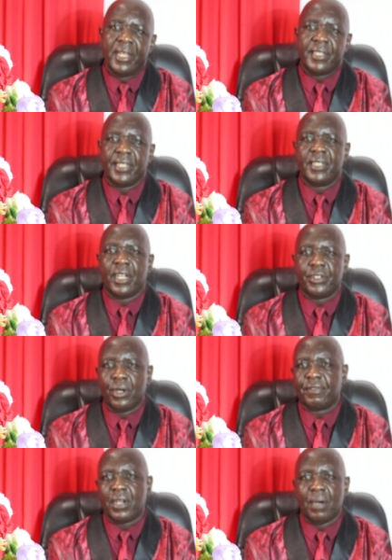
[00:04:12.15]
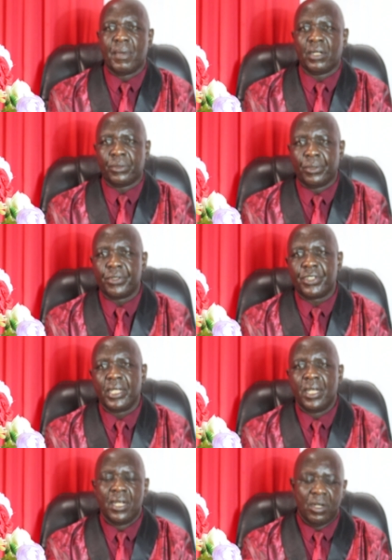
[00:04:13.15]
anything that you have come across